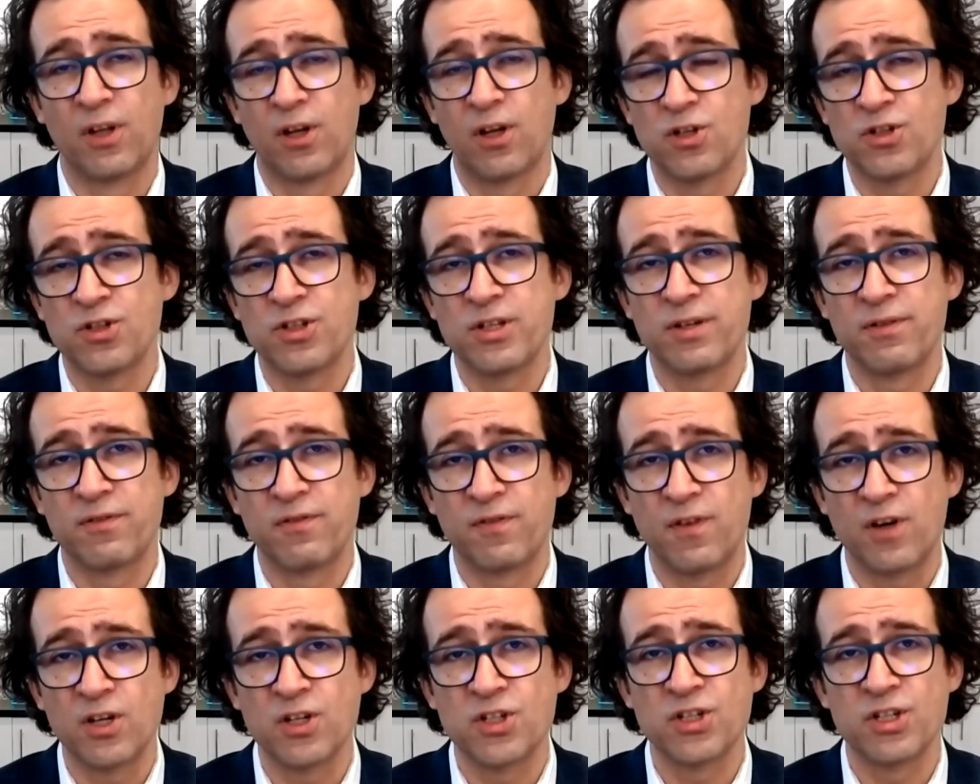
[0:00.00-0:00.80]
largely a
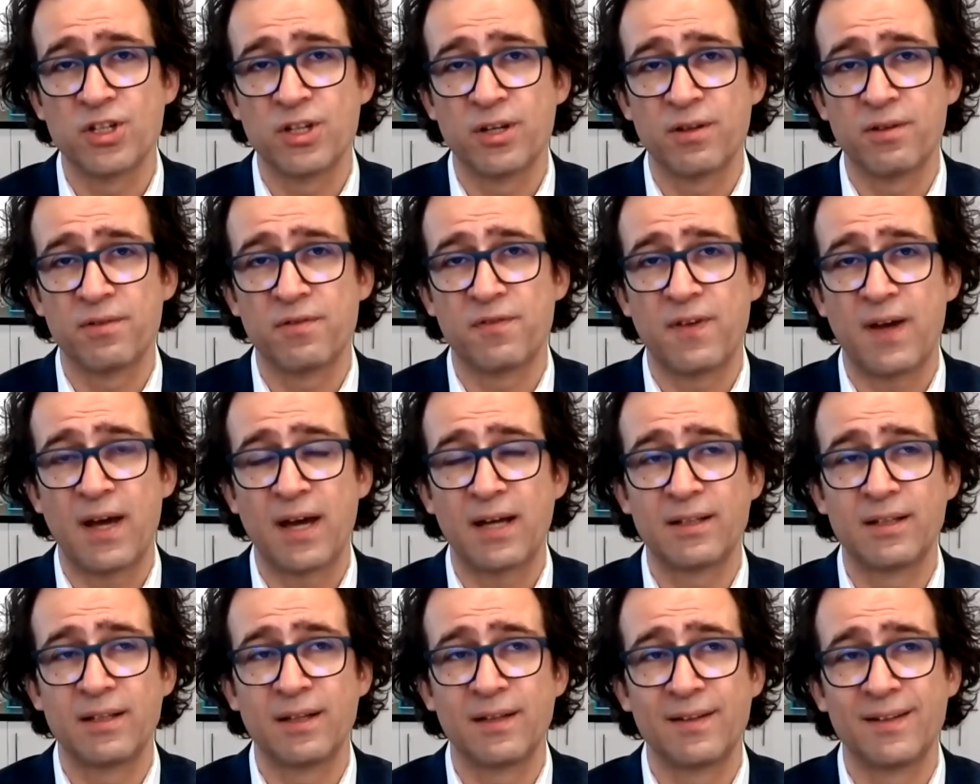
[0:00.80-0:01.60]
function of the
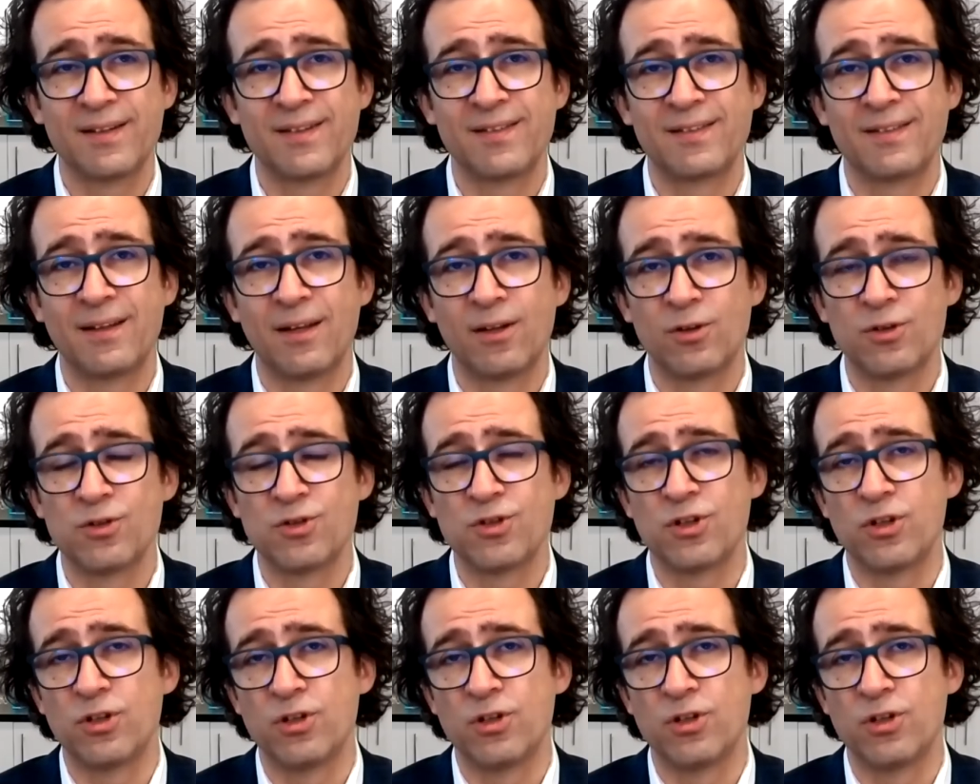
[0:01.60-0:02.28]
fact that the sellers